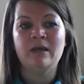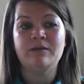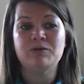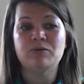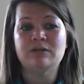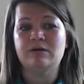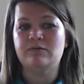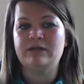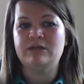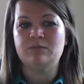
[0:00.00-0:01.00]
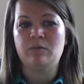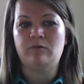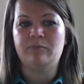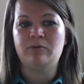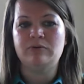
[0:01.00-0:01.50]
in the Dorset region were
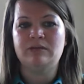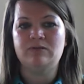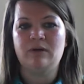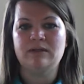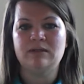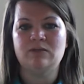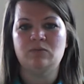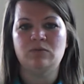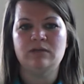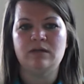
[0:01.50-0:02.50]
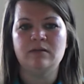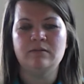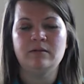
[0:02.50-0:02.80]
reported to Wessex Water.